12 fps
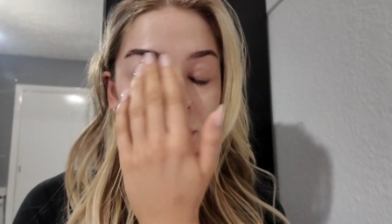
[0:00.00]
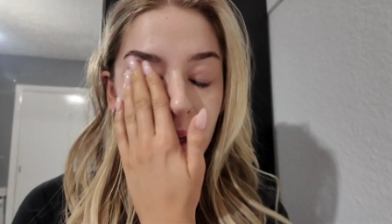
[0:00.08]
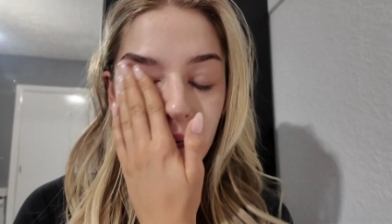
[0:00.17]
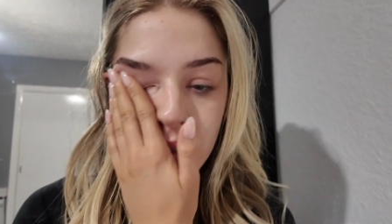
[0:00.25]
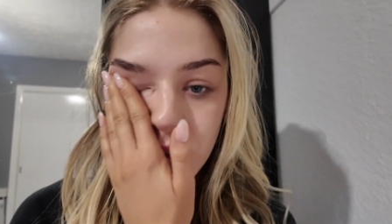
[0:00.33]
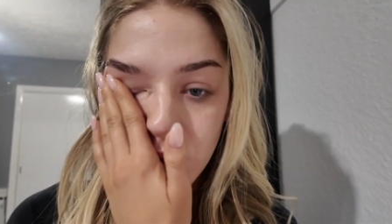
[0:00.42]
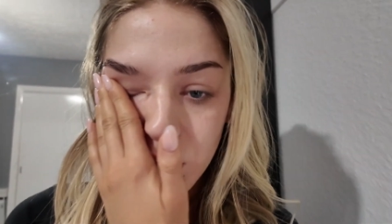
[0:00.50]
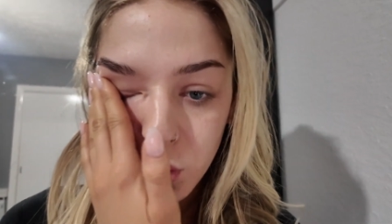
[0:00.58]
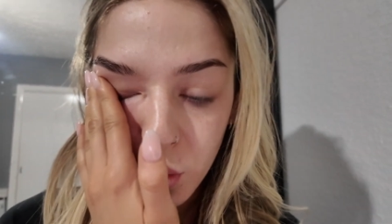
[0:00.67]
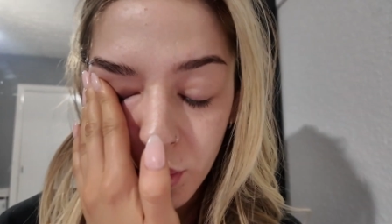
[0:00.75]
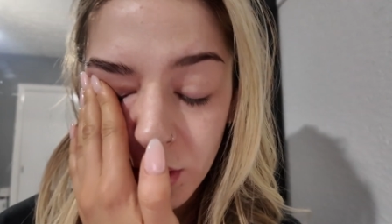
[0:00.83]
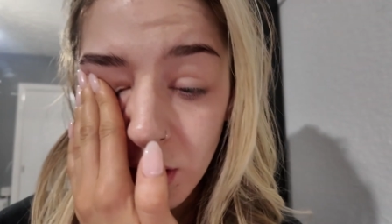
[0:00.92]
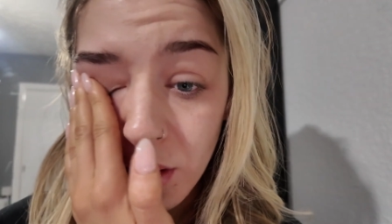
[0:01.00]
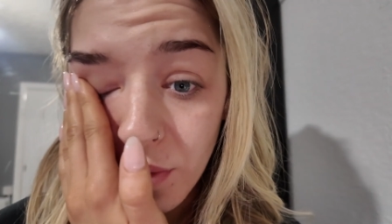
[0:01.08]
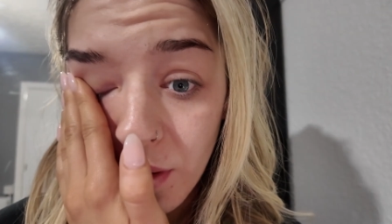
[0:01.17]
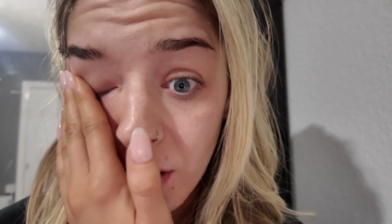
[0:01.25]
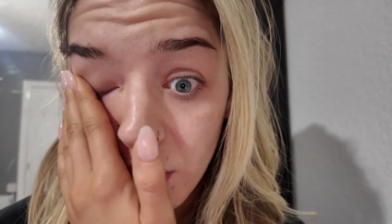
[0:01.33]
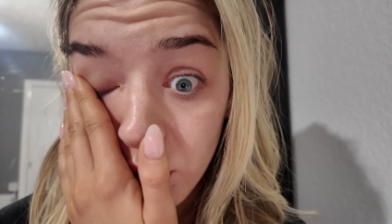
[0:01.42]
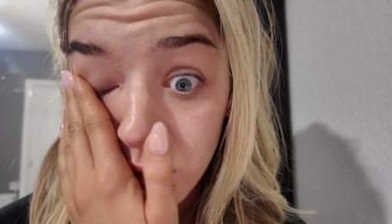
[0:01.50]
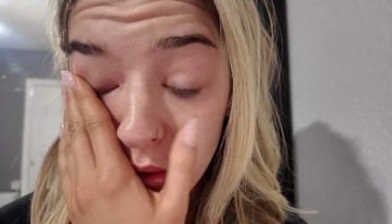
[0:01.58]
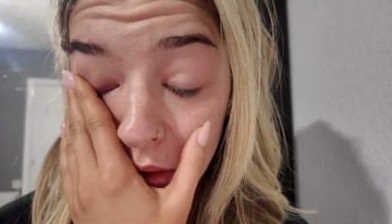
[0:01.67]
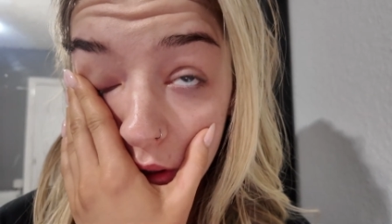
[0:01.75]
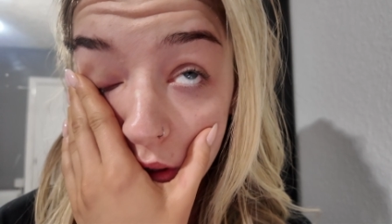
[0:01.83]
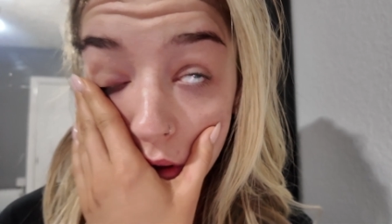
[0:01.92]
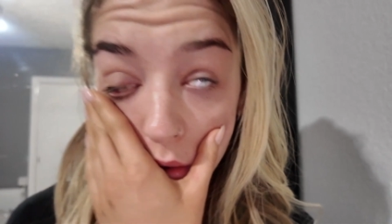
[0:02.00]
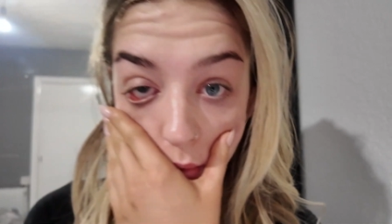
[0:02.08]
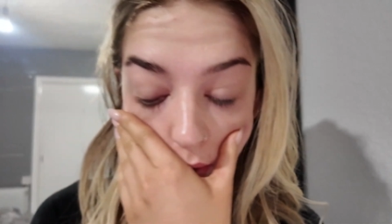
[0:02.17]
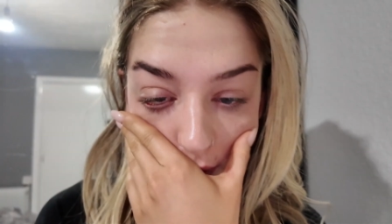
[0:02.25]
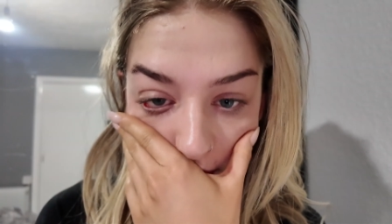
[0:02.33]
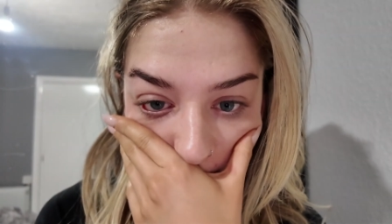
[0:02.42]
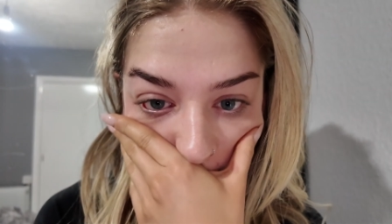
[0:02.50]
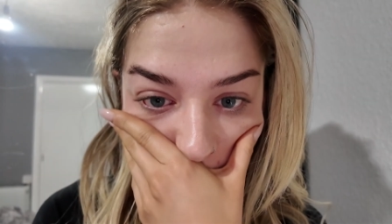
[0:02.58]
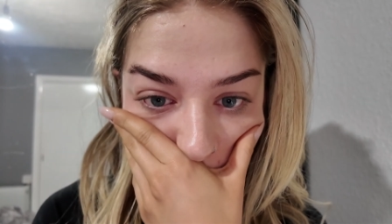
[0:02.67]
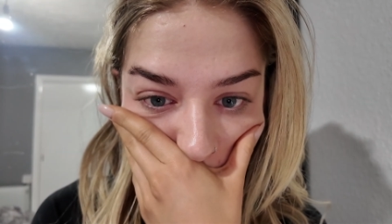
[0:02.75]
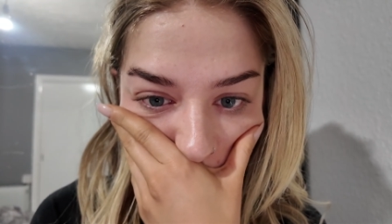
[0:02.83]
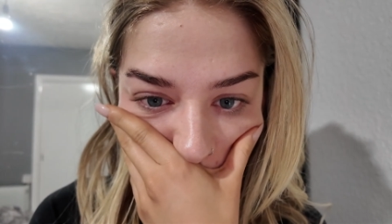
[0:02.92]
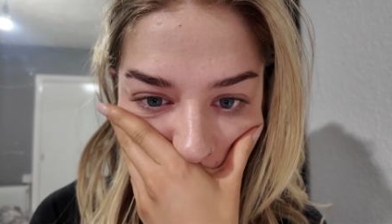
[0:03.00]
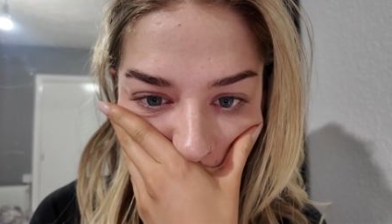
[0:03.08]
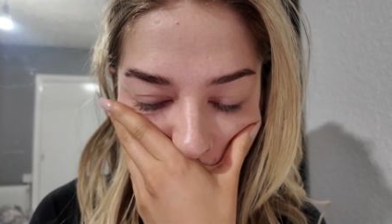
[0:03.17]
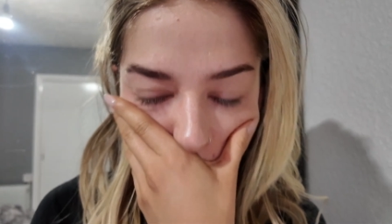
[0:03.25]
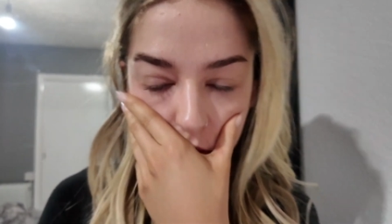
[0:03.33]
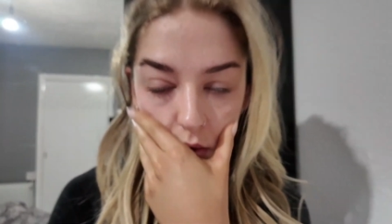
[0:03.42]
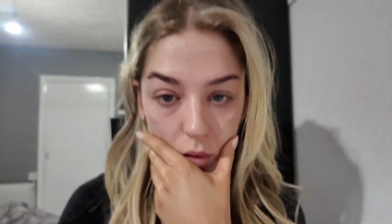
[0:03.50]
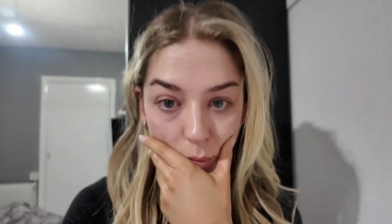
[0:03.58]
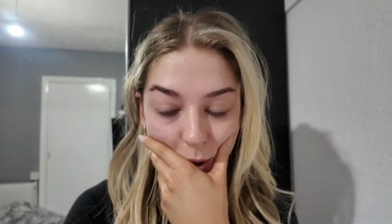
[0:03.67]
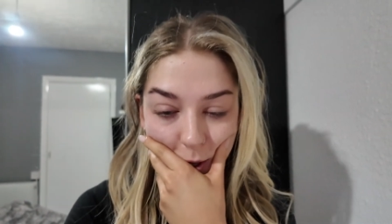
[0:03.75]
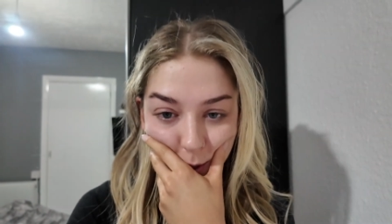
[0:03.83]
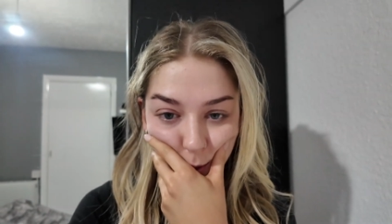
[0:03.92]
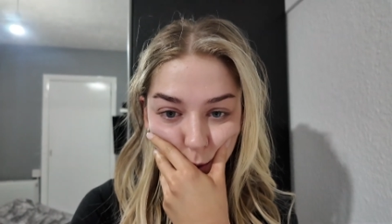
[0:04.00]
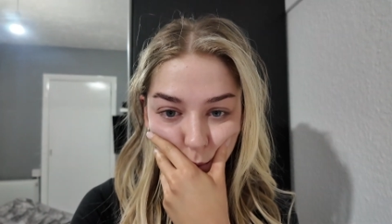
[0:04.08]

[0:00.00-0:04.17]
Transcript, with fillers: I need to sort myself out because look at my face. Stop it.